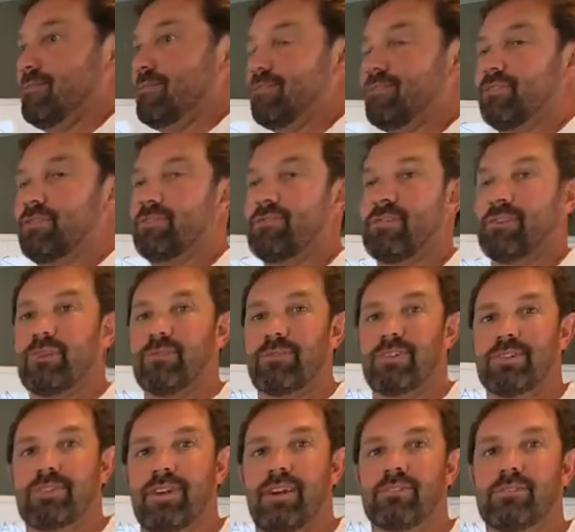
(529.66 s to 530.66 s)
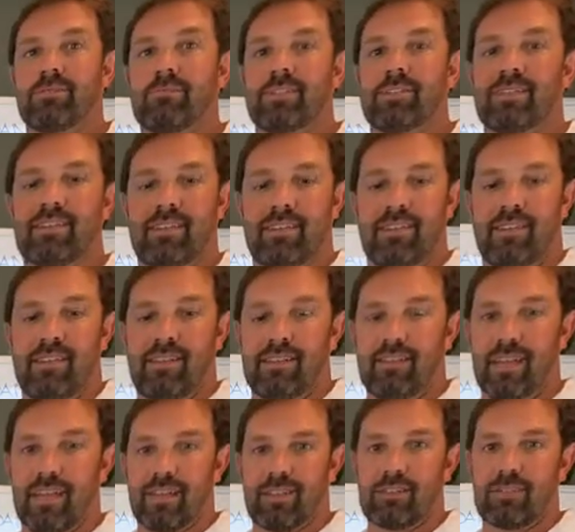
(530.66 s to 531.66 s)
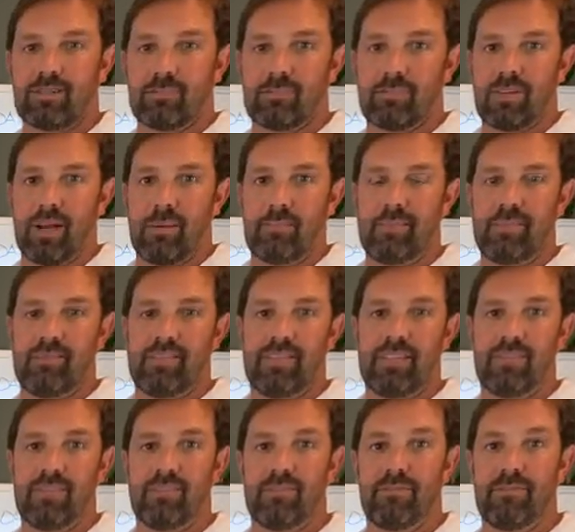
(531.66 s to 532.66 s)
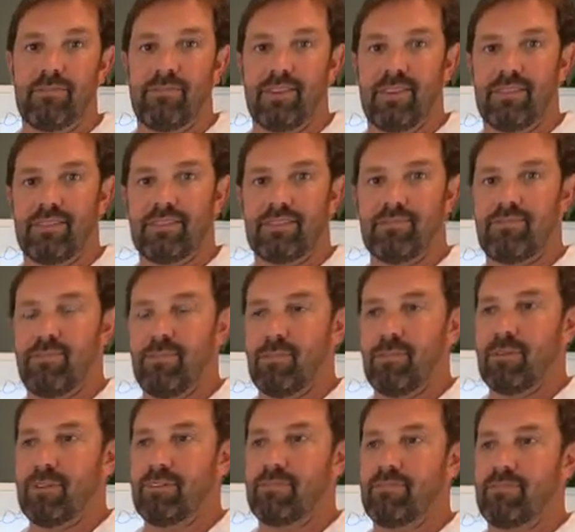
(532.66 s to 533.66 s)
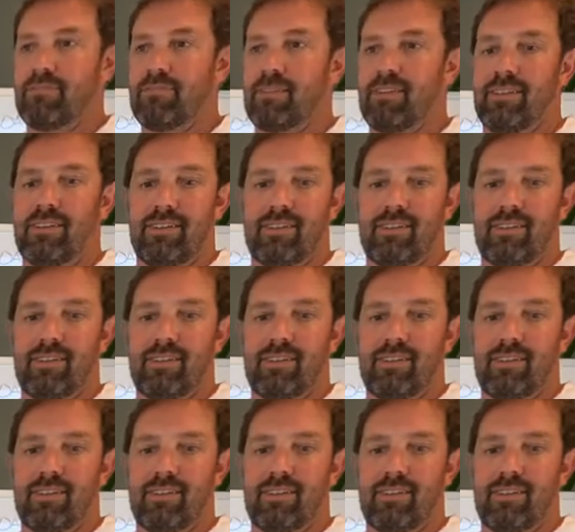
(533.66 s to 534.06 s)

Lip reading: feel free to reach out to me. Like or subscribe to the video if you found this informative.